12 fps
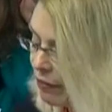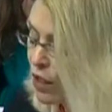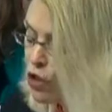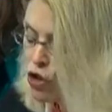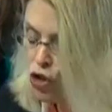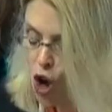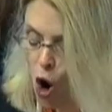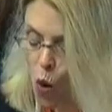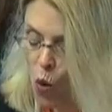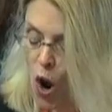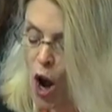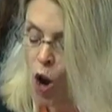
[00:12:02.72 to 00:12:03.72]

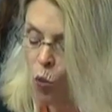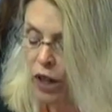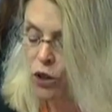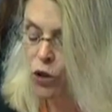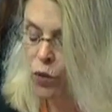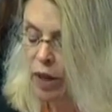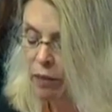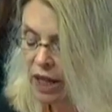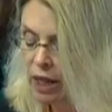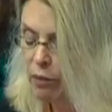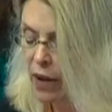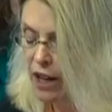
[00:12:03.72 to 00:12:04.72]
So, what do we
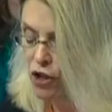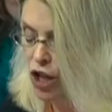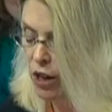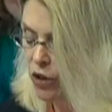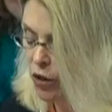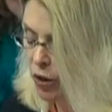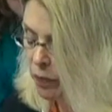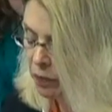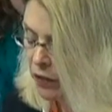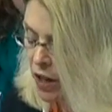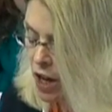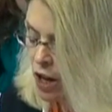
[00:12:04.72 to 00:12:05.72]
mean by gender?
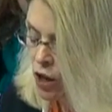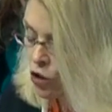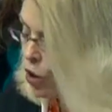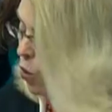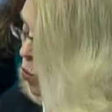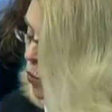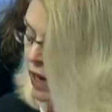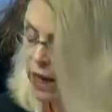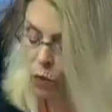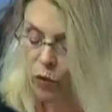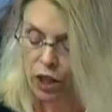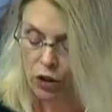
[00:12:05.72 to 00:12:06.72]
So we
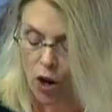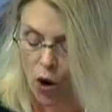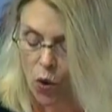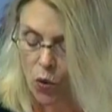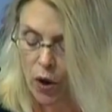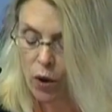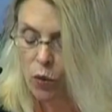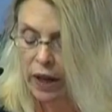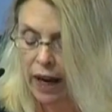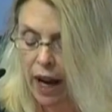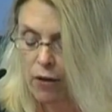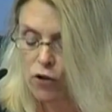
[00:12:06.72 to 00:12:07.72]
know we
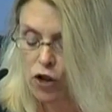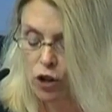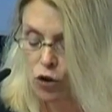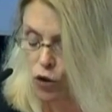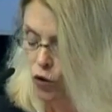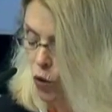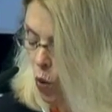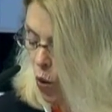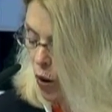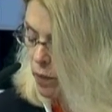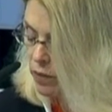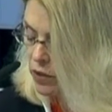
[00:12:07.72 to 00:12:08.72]
have gender
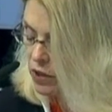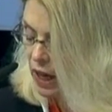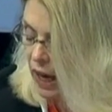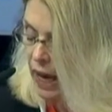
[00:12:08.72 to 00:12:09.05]
norms.